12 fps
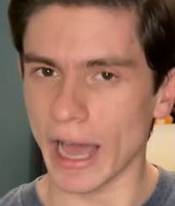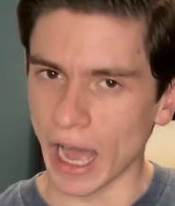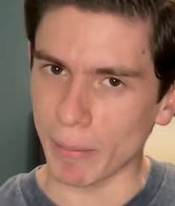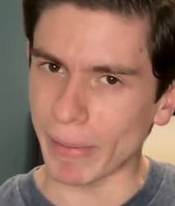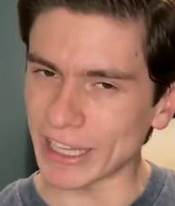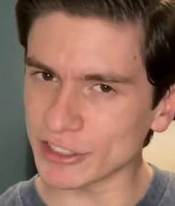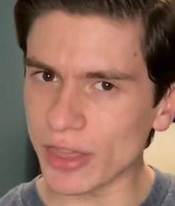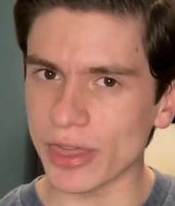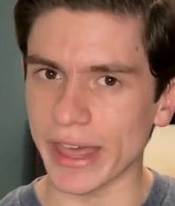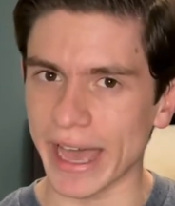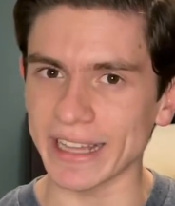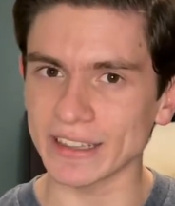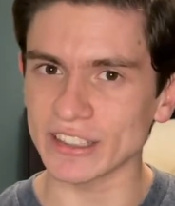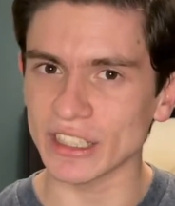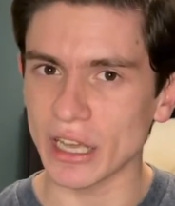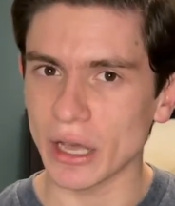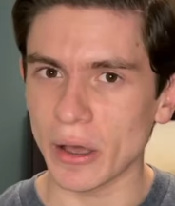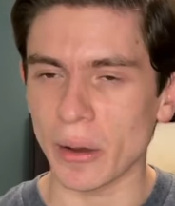Imagine that,
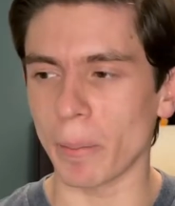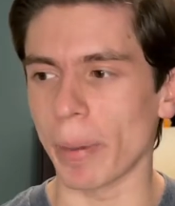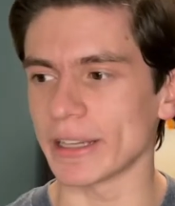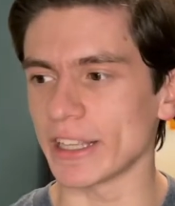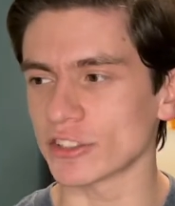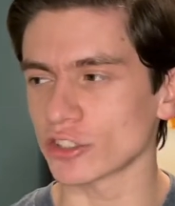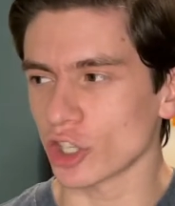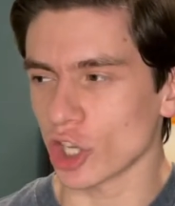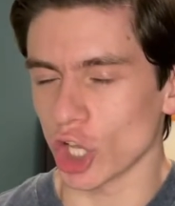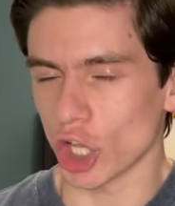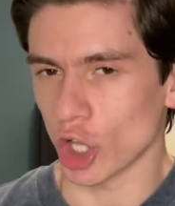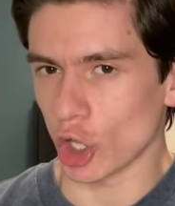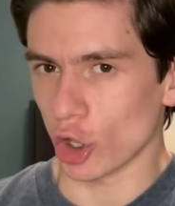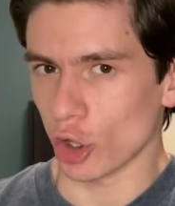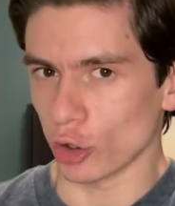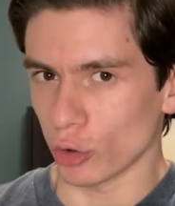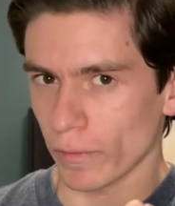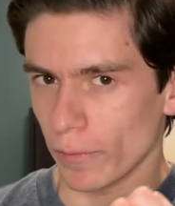but it's
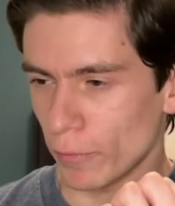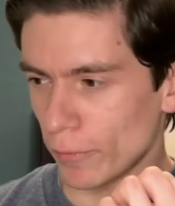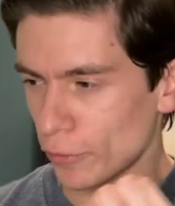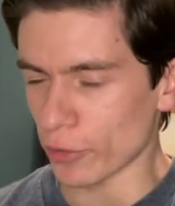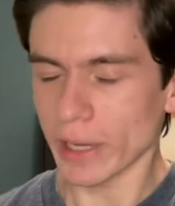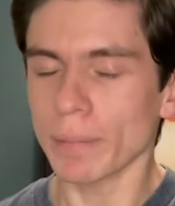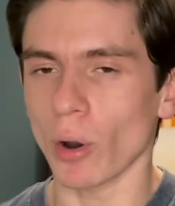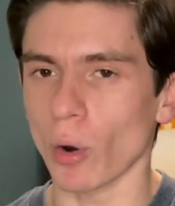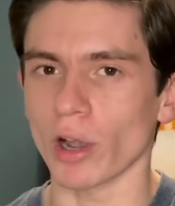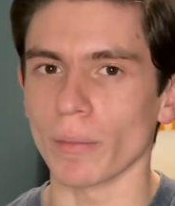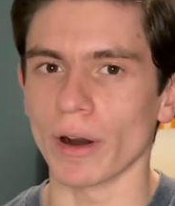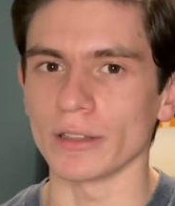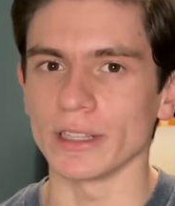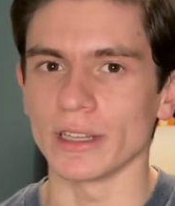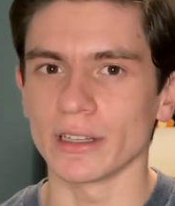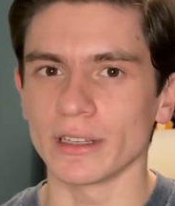3 Pokemon.